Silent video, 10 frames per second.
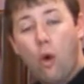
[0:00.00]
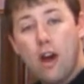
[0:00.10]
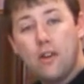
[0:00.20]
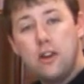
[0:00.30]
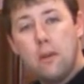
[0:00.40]

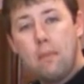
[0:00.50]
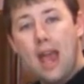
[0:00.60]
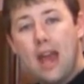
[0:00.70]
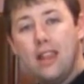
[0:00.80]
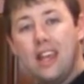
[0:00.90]
water in your
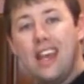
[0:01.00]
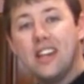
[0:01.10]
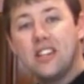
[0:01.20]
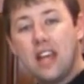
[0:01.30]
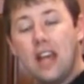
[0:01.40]
pan and then get
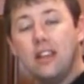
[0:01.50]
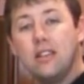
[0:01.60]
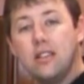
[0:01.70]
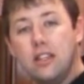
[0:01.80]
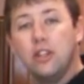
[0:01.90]
a
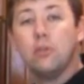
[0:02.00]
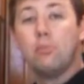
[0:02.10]
stainless steel